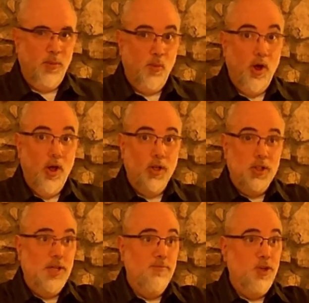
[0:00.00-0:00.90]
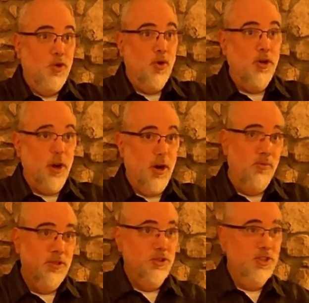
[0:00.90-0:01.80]
walls of the courtyard,
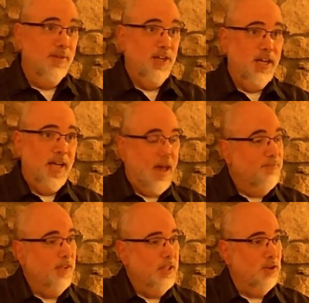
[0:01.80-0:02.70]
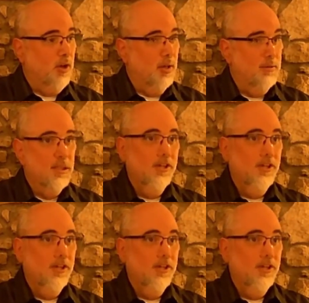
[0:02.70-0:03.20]
which are 7.5 feet tall.